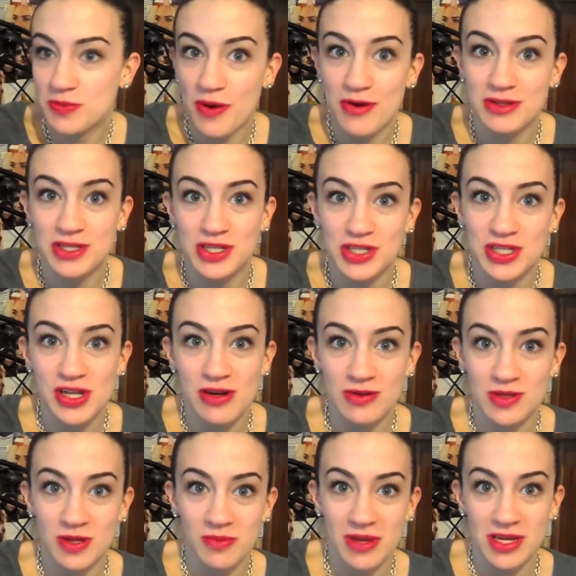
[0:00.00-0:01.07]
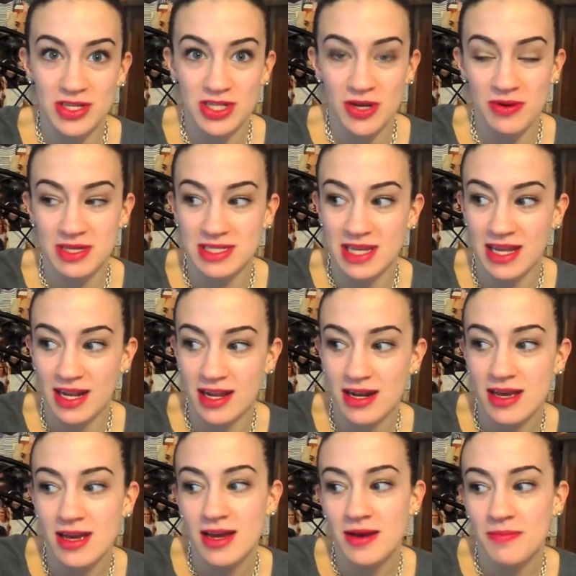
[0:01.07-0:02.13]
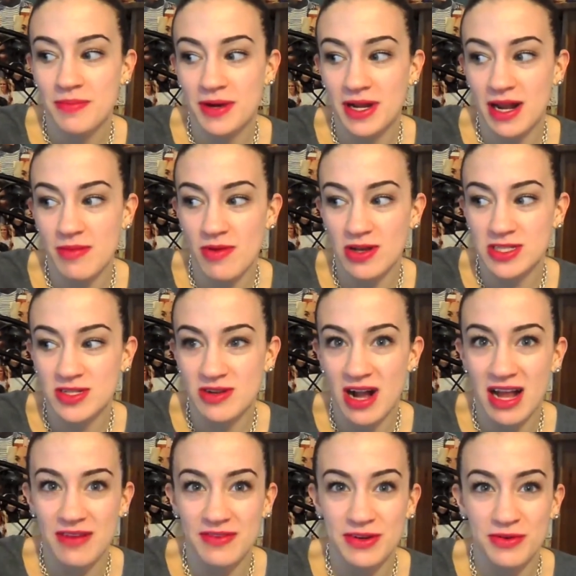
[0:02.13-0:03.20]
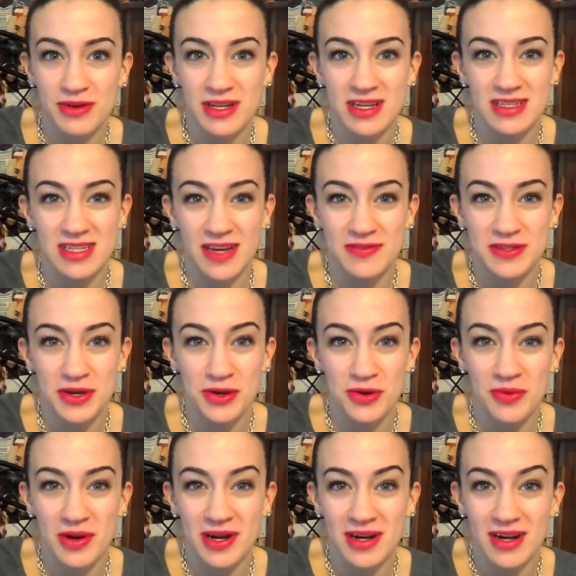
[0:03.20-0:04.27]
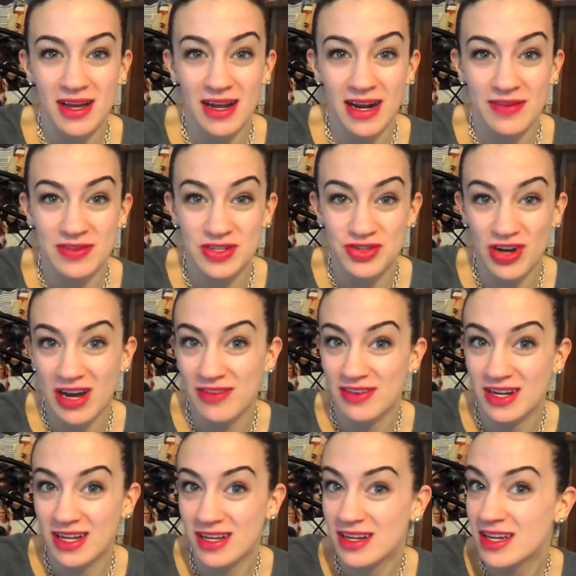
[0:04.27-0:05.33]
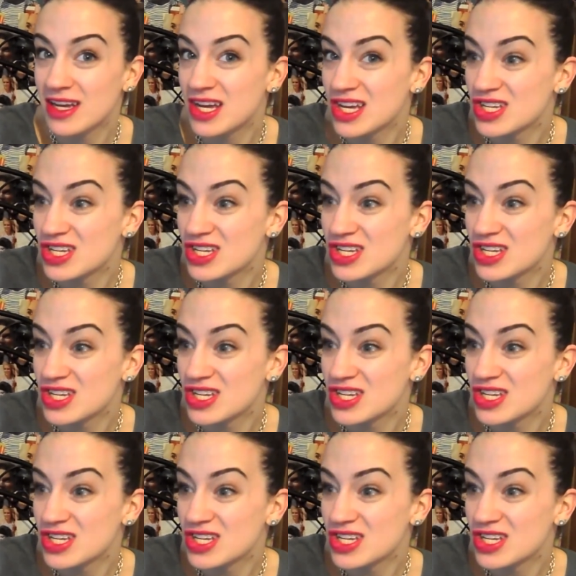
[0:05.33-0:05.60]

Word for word: it was supposed to snow, so I'm like so excited. But I'm also kind of annoyed because I have to go to work and I have to drive in it.